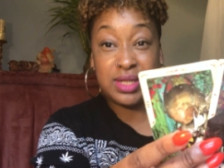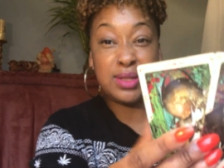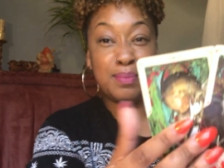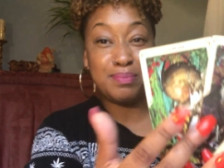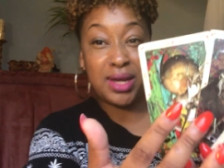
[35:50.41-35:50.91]

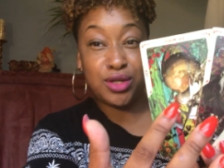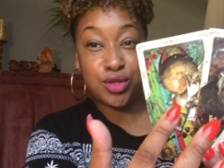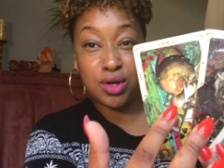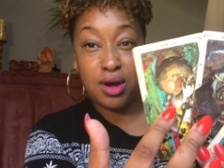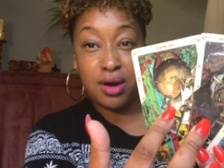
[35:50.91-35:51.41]
these
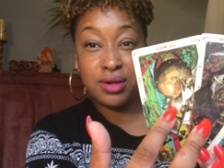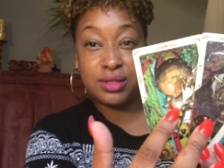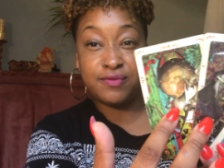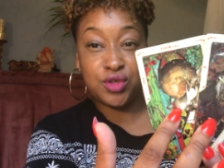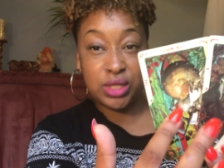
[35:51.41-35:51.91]
major
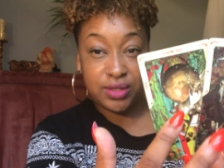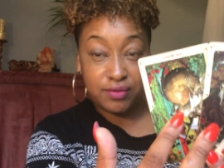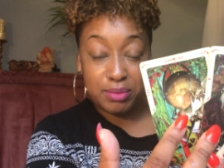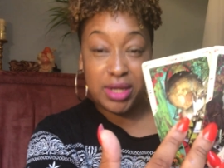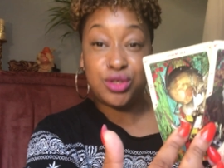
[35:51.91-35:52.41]
cards of
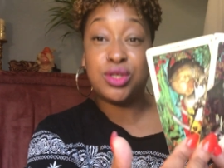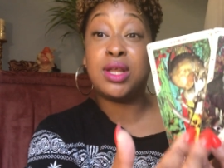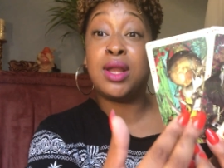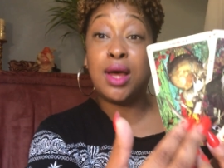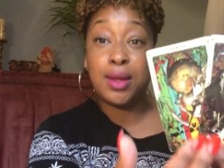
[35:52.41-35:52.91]

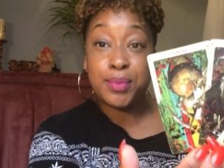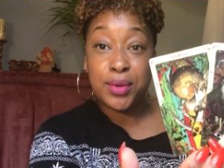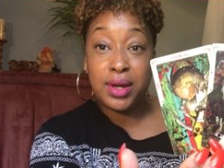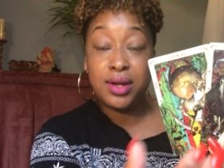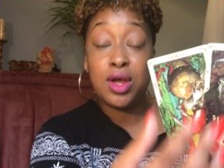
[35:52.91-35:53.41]
transformation and
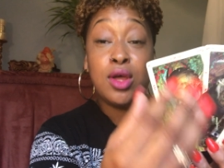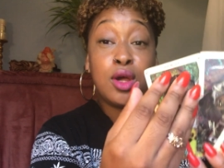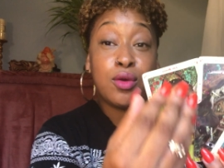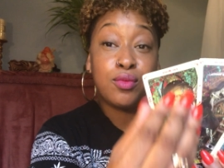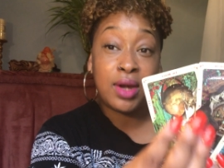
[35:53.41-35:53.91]
upgrade
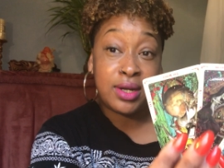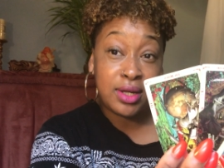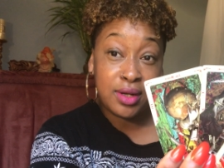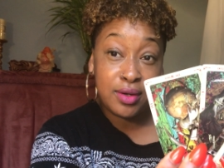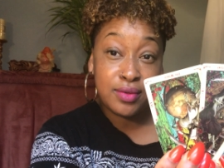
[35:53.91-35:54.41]
are right
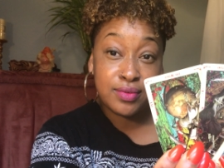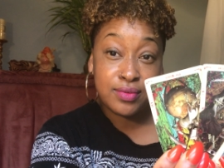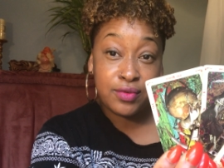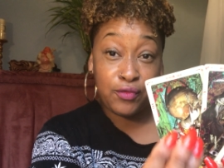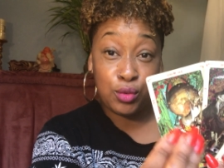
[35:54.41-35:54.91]
here
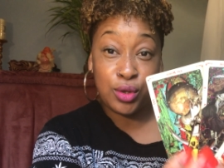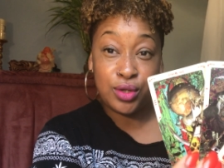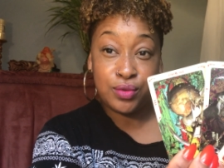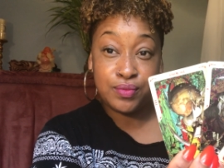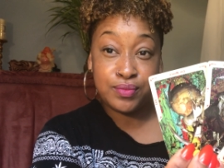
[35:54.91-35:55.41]
for
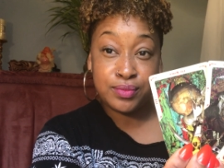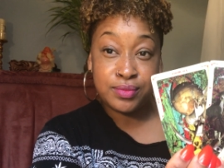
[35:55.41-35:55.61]
you.